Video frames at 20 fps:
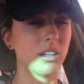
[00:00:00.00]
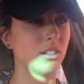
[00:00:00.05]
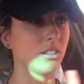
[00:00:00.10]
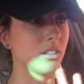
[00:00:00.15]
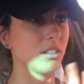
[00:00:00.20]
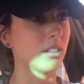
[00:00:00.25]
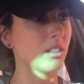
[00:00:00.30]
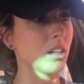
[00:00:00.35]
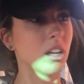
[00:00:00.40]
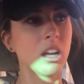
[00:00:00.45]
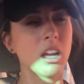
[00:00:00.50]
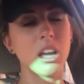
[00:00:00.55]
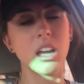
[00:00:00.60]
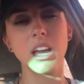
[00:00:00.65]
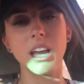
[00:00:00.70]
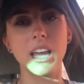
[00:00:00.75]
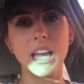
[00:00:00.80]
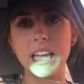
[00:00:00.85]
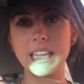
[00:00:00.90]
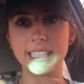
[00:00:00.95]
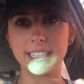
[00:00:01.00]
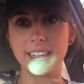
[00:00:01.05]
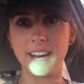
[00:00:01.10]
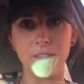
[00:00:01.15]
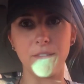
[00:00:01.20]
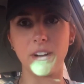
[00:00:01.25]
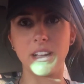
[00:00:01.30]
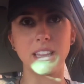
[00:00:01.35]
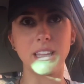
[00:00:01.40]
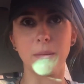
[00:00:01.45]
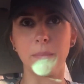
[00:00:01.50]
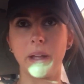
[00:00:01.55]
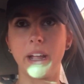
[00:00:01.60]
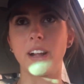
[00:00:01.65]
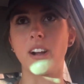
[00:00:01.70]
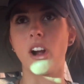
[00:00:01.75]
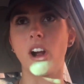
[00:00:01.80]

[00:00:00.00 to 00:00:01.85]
It just is different than my